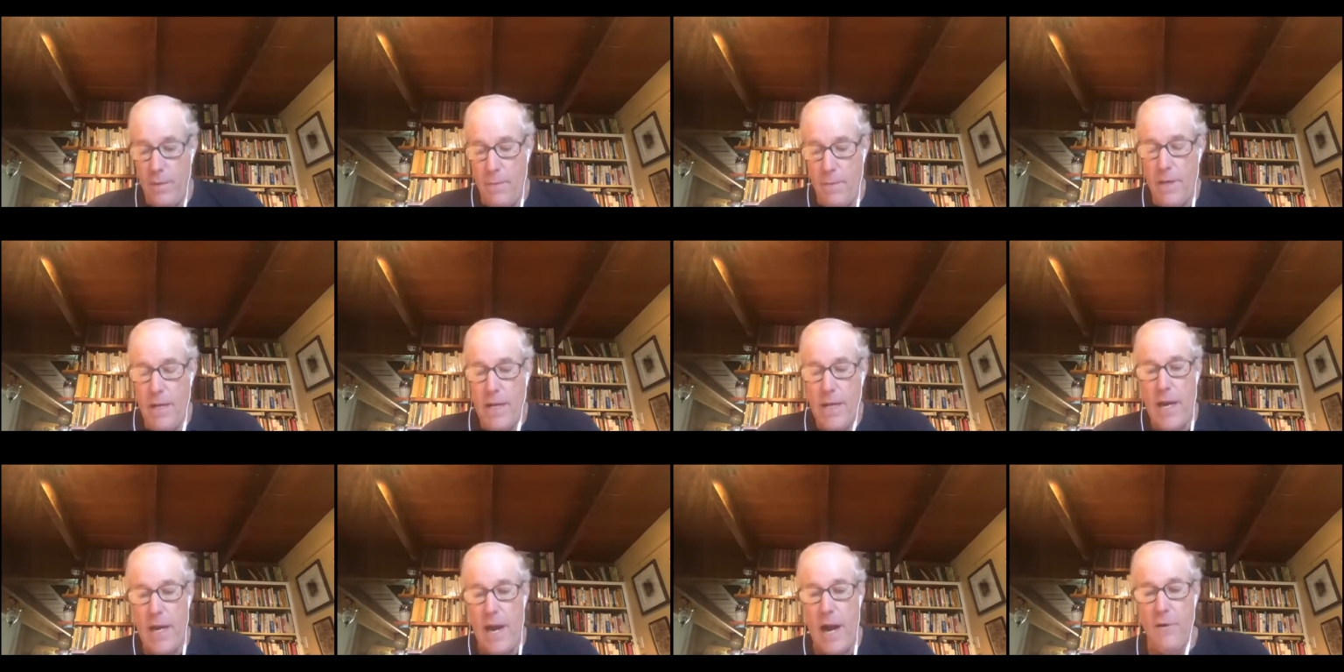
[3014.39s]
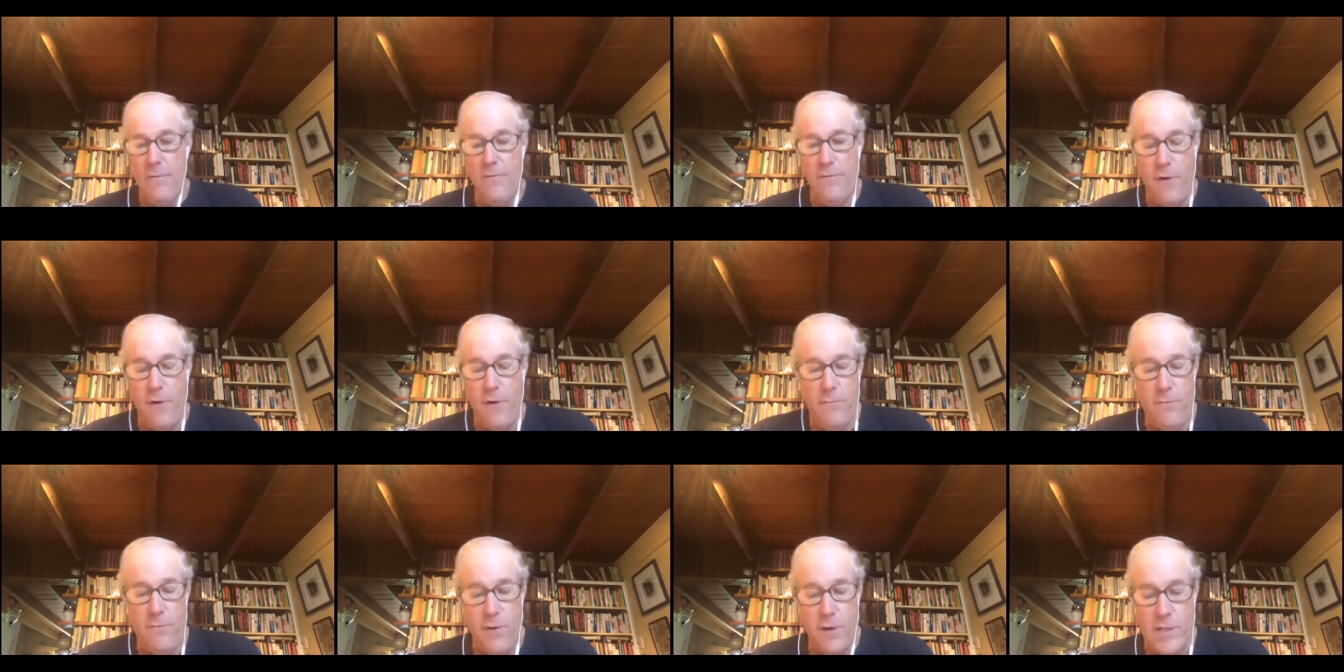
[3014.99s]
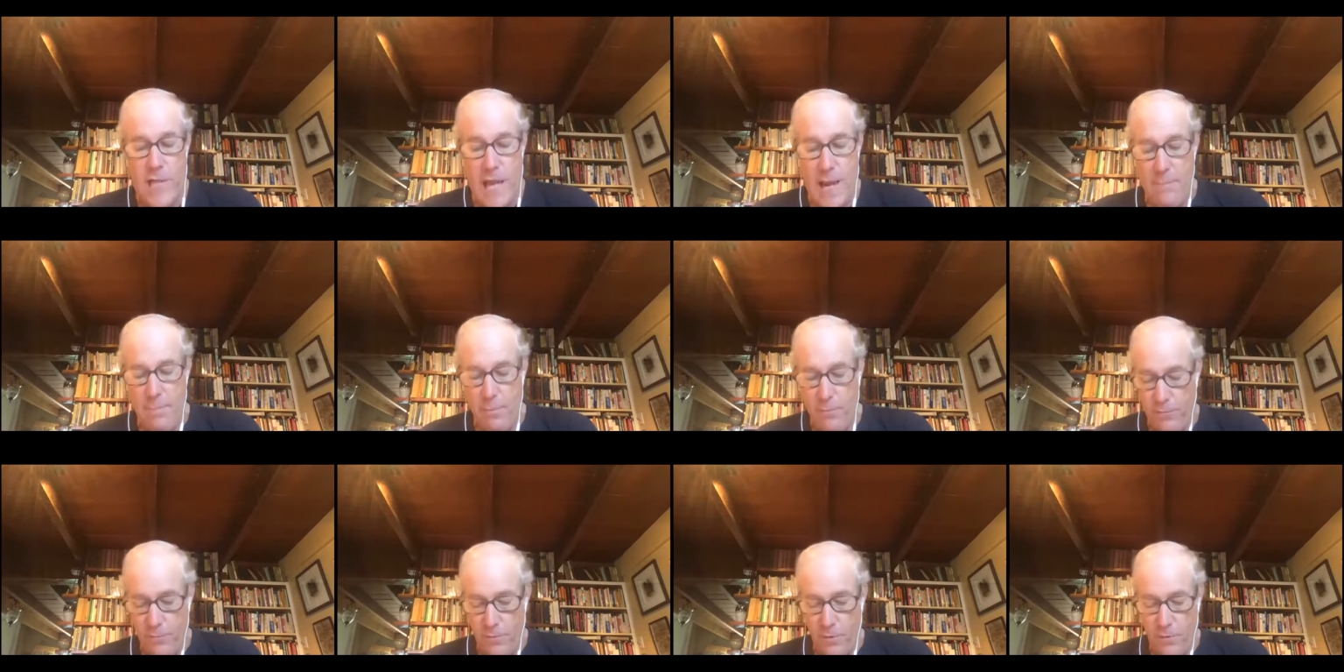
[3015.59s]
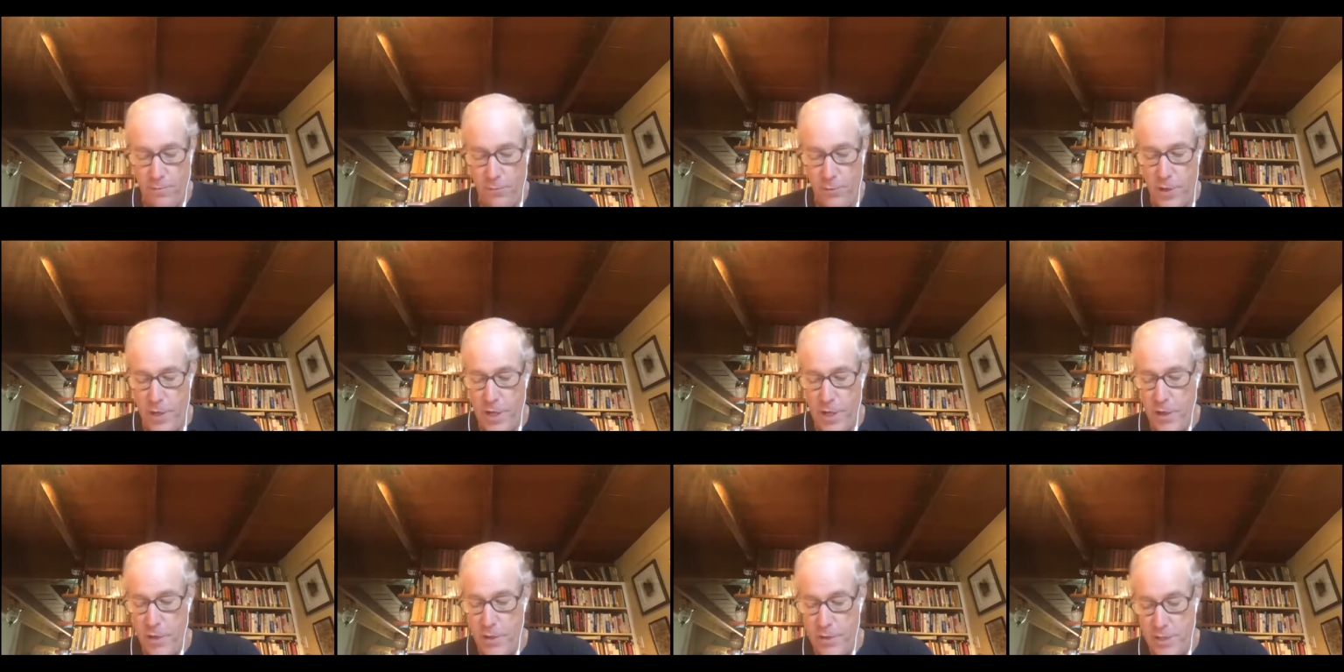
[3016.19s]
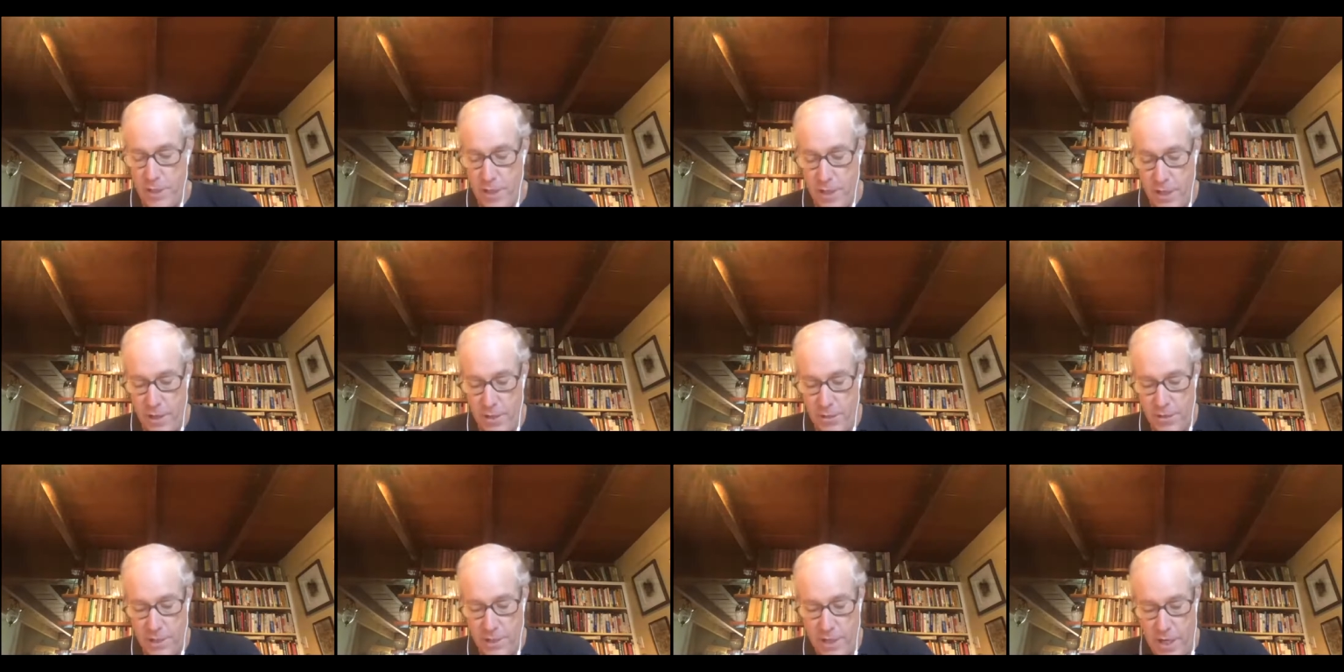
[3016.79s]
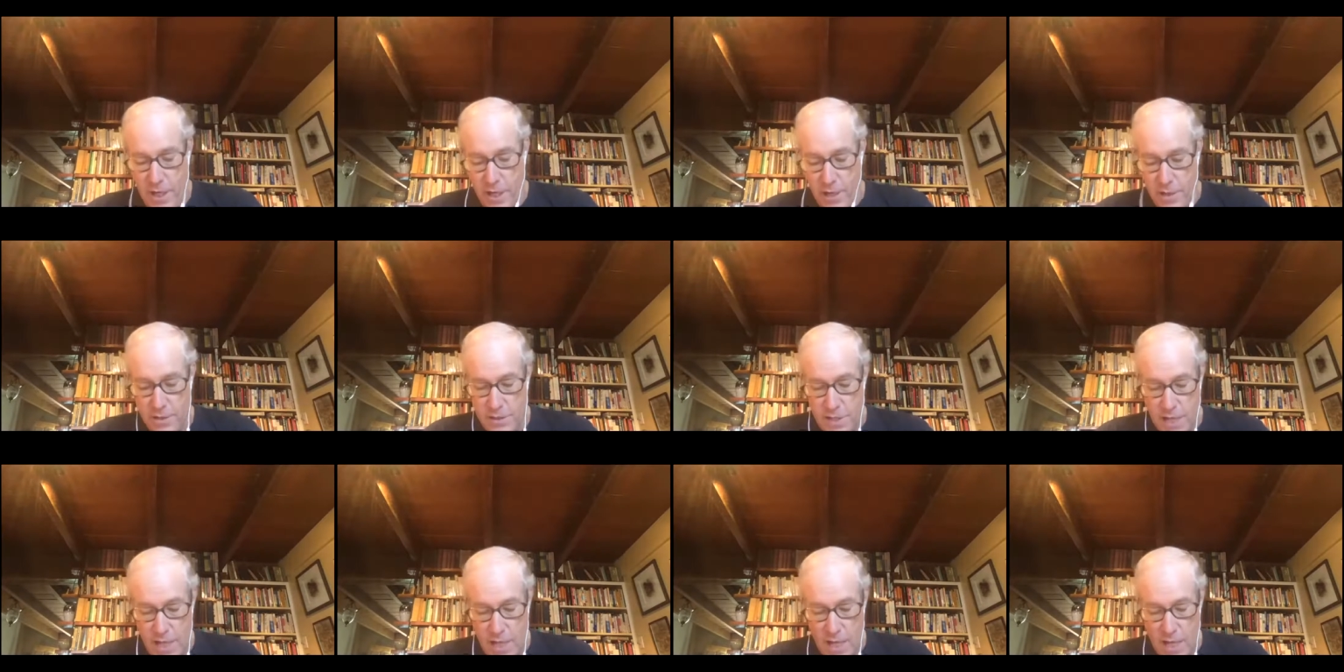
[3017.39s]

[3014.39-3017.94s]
i mean at our farm for example for for years and years and years